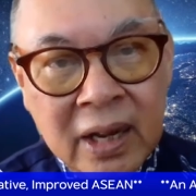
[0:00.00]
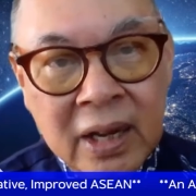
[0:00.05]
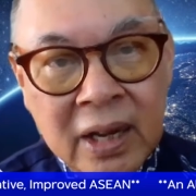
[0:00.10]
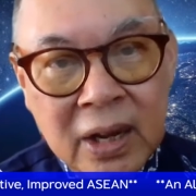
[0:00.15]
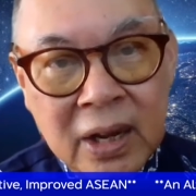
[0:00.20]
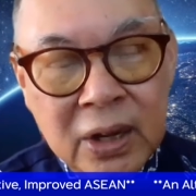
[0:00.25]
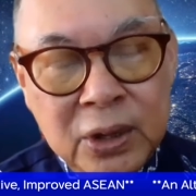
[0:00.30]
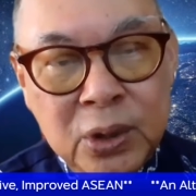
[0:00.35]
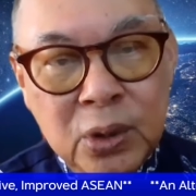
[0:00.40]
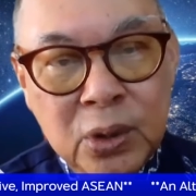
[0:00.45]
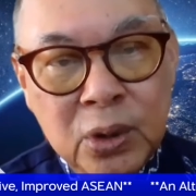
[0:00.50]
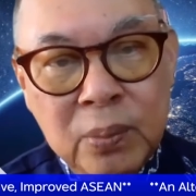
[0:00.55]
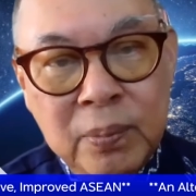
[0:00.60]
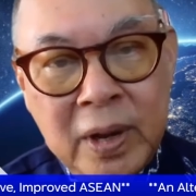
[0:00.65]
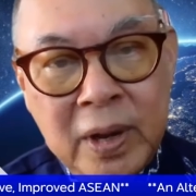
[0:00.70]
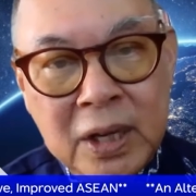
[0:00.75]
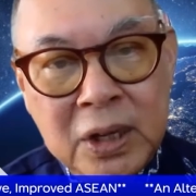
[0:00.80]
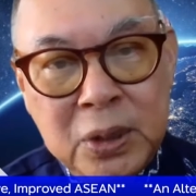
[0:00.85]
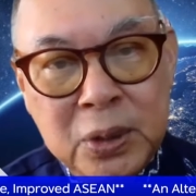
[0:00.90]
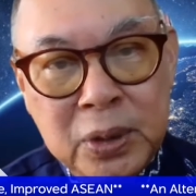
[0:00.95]
of the
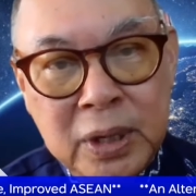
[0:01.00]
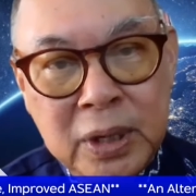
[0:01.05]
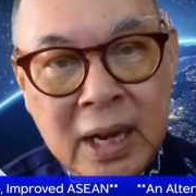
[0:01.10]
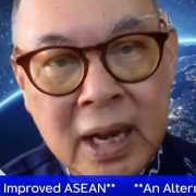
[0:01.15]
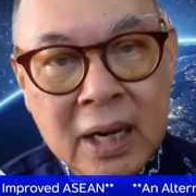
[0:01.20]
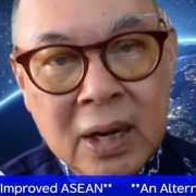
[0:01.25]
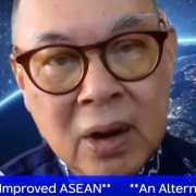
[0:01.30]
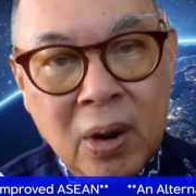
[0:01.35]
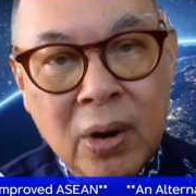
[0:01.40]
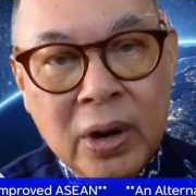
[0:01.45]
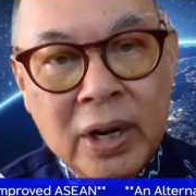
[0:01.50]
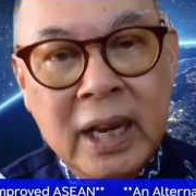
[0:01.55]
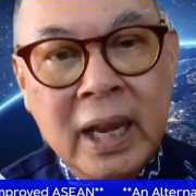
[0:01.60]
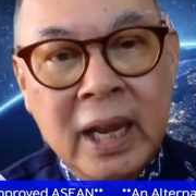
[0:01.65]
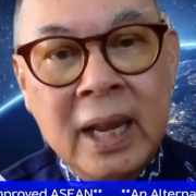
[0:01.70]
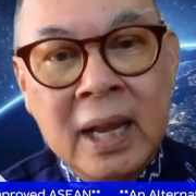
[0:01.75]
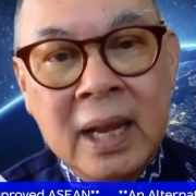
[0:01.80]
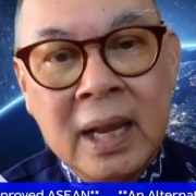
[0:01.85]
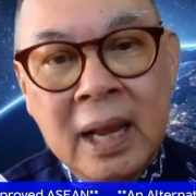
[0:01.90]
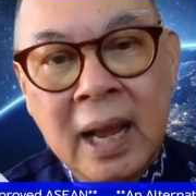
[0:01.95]
European Union, or
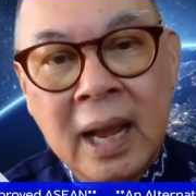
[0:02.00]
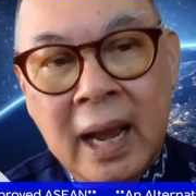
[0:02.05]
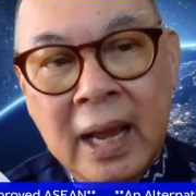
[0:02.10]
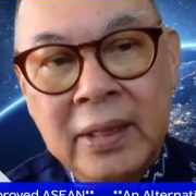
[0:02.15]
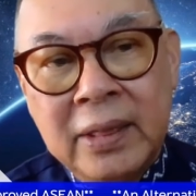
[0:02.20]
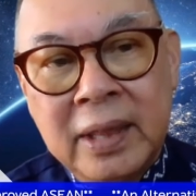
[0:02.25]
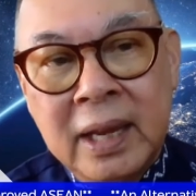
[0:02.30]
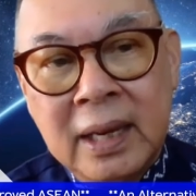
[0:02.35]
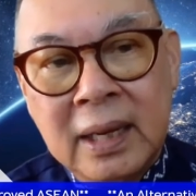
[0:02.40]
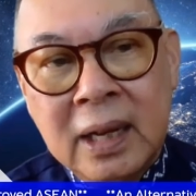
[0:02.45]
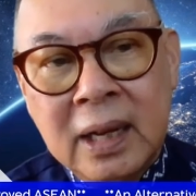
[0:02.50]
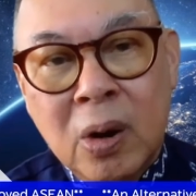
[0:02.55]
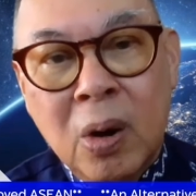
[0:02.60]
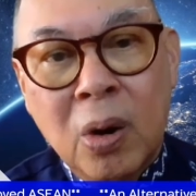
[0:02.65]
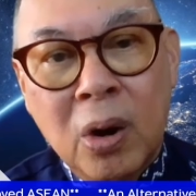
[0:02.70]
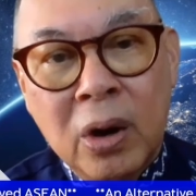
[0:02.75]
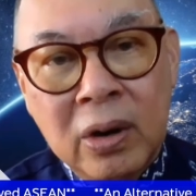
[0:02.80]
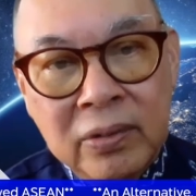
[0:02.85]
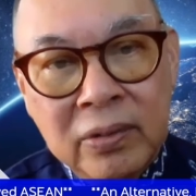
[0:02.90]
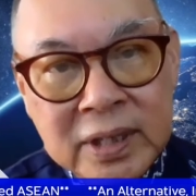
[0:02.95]
I think
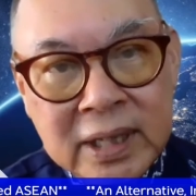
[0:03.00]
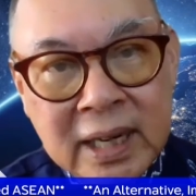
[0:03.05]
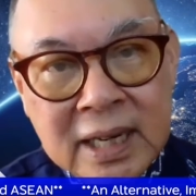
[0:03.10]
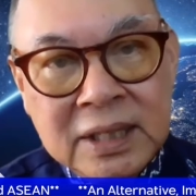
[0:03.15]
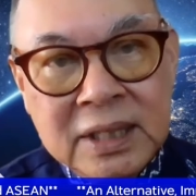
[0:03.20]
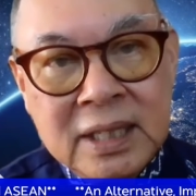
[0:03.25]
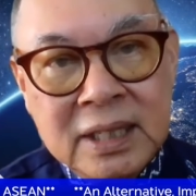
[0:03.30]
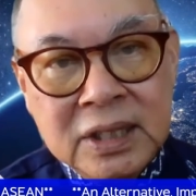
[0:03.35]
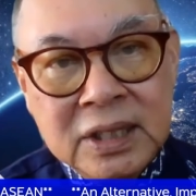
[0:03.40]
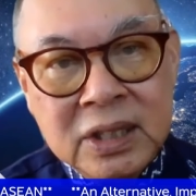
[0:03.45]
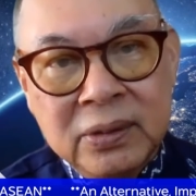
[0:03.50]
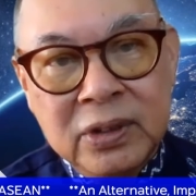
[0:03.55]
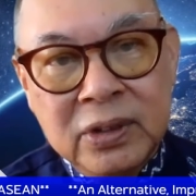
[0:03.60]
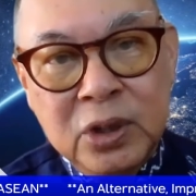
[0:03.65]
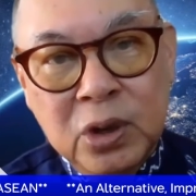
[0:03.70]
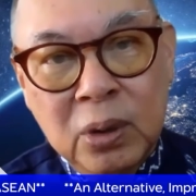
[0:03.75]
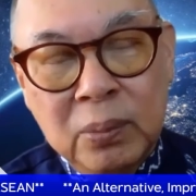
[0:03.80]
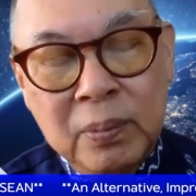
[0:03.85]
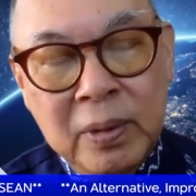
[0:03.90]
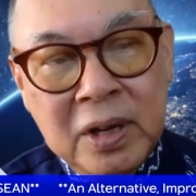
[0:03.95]
the Court of Justice
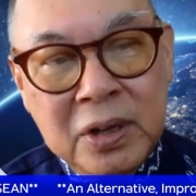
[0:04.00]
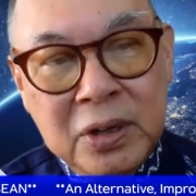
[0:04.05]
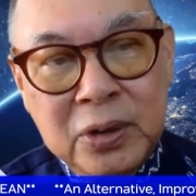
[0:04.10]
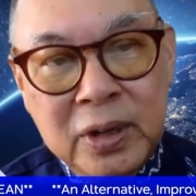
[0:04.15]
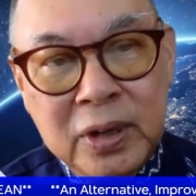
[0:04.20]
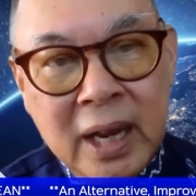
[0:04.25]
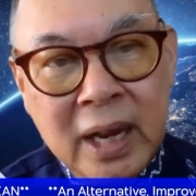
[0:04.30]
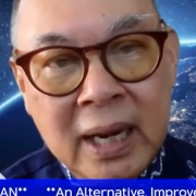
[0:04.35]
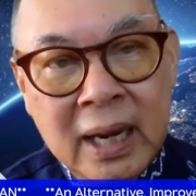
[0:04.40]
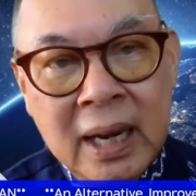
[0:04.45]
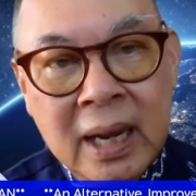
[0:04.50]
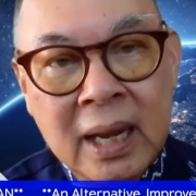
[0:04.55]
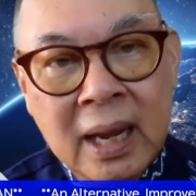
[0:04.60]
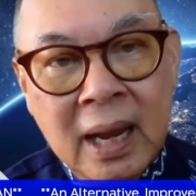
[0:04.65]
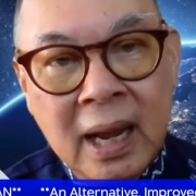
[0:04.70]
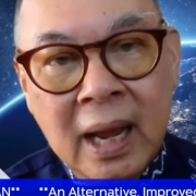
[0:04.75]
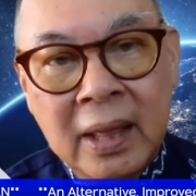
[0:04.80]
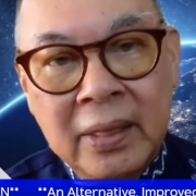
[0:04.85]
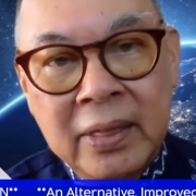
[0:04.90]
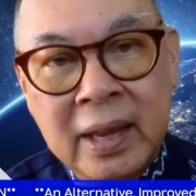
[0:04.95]
of the European Union,
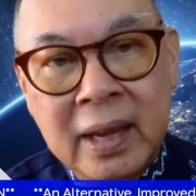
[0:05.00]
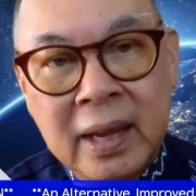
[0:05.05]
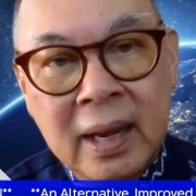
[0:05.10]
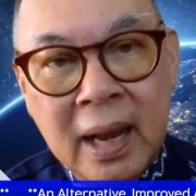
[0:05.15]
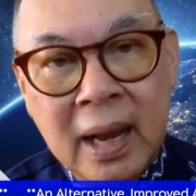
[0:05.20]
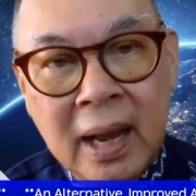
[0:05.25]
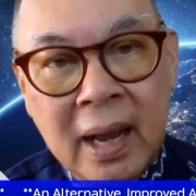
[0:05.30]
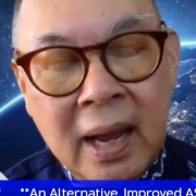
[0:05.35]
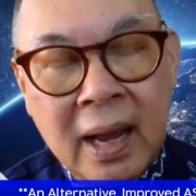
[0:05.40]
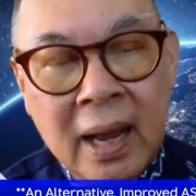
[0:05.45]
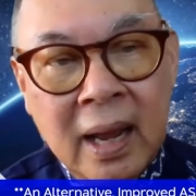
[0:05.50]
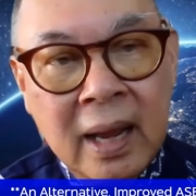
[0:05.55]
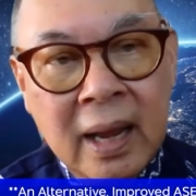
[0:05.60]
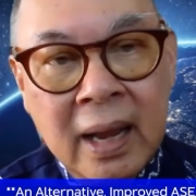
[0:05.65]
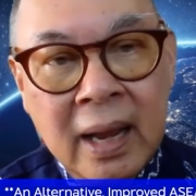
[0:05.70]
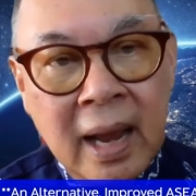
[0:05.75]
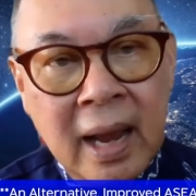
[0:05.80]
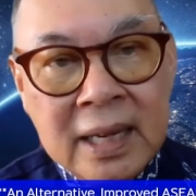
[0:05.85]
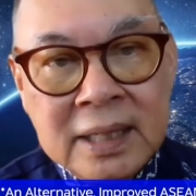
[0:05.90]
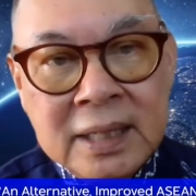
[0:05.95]
I think
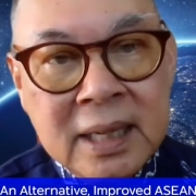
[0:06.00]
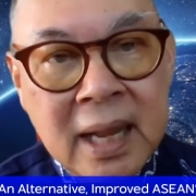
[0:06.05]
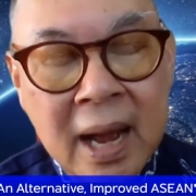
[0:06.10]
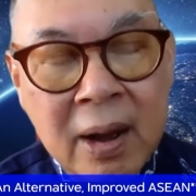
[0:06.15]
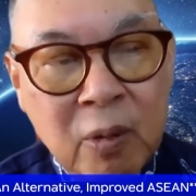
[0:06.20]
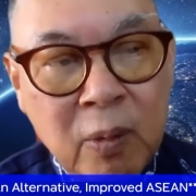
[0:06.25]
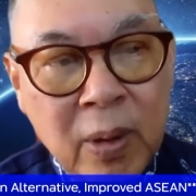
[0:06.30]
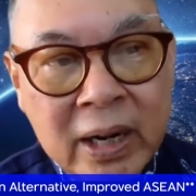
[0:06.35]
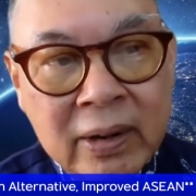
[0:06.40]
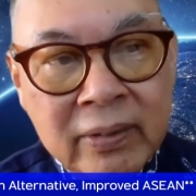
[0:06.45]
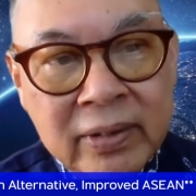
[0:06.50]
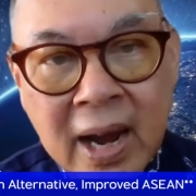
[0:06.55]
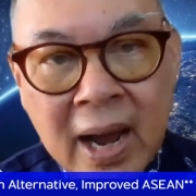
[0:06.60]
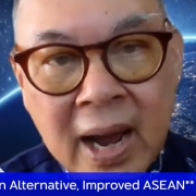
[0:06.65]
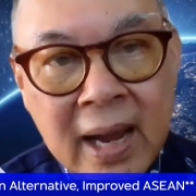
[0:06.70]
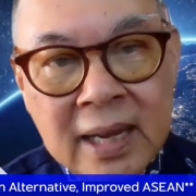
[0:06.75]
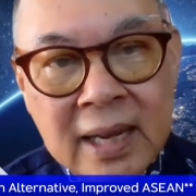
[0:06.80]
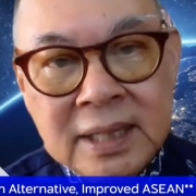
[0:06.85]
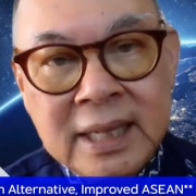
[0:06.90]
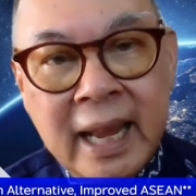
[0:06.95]
has one of
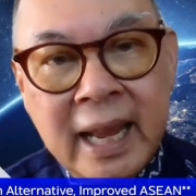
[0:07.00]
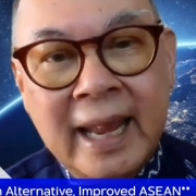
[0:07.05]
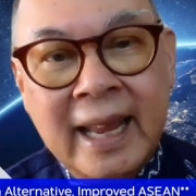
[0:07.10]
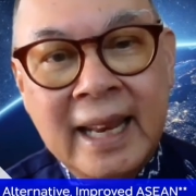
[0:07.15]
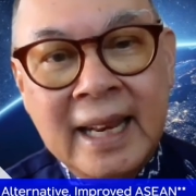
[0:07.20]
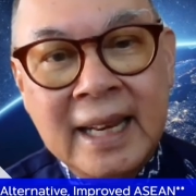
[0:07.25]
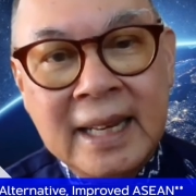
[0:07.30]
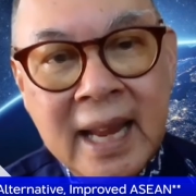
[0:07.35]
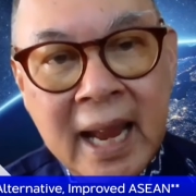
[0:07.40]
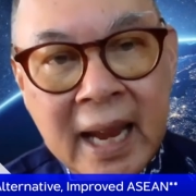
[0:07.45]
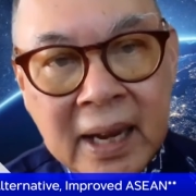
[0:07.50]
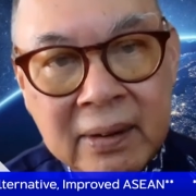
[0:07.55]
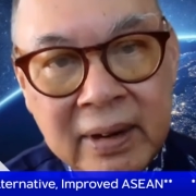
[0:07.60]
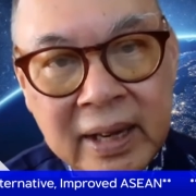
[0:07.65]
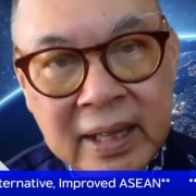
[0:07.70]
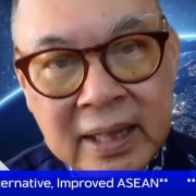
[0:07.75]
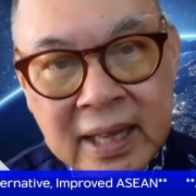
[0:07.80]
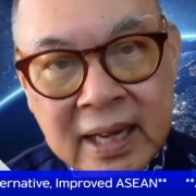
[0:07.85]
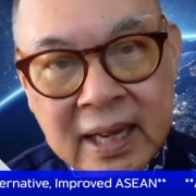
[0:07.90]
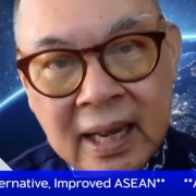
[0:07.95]
the highest
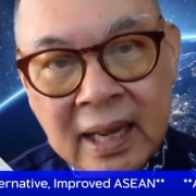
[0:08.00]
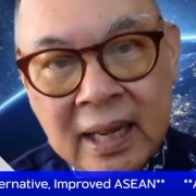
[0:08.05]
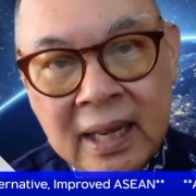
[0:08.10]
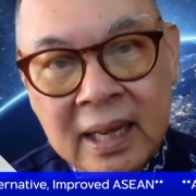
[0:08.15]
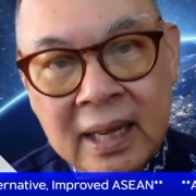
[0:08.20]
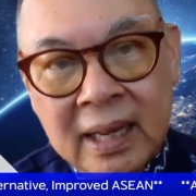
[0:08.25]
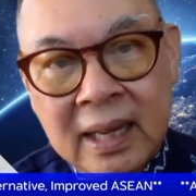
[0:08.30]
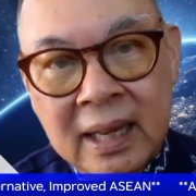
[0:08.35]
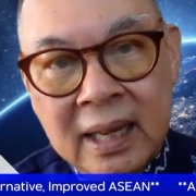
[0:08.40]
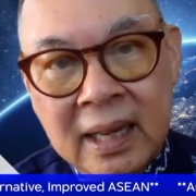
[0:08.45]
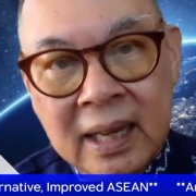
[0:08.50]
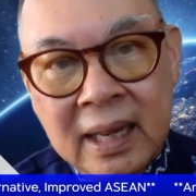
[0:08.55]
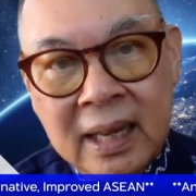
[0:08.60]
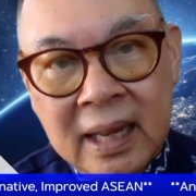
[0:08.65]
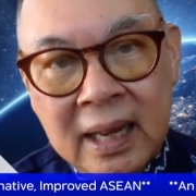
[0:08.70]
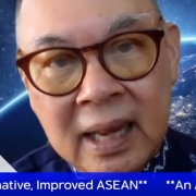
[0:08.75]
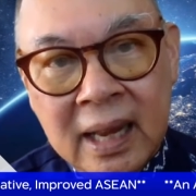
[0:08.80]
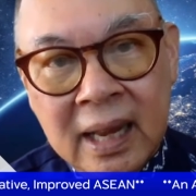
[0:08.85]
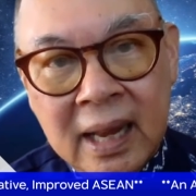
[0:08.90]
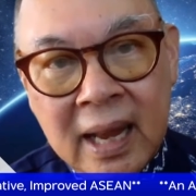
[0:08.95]
integrity,
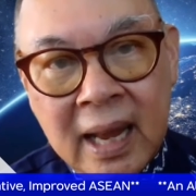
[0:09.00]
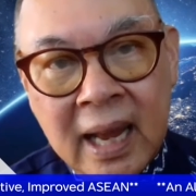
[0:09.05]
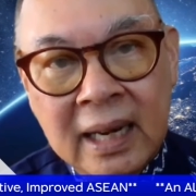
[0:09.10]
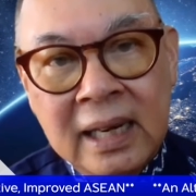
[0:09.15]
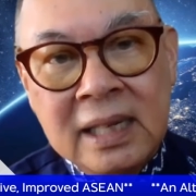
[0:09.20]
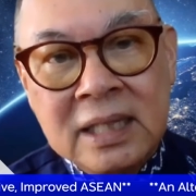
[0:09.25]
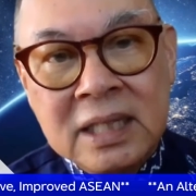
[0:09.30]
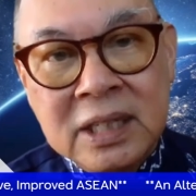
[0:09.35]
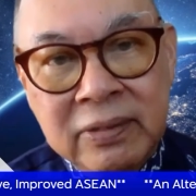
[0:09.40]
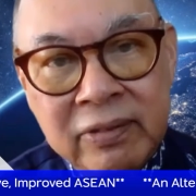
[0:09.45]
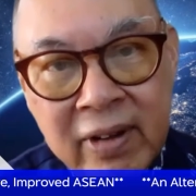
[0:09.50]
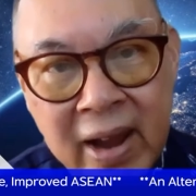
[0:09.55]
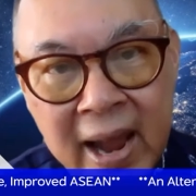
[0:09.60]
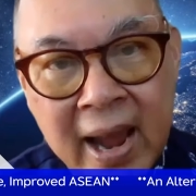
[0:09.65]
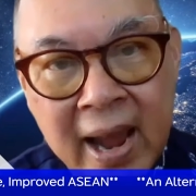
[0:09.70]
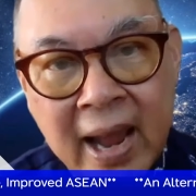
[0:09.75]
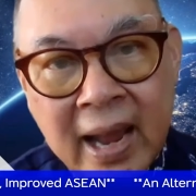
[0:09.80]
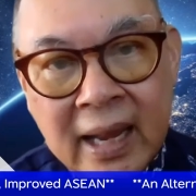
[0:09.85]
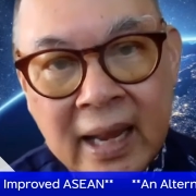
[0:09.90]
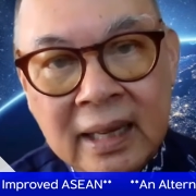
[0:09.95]
and it's
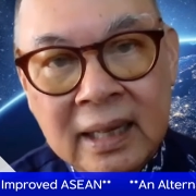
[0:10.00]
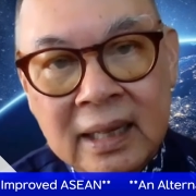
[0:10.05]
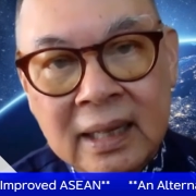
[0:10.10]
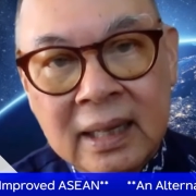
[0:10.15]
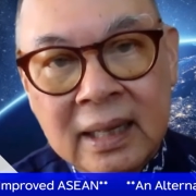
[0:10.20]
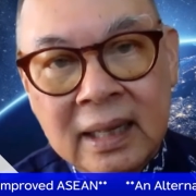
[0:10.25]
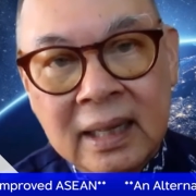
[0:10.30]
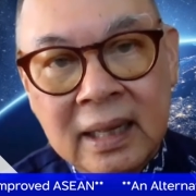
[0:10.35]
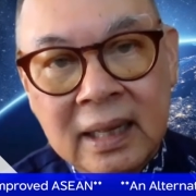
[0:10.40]
fair.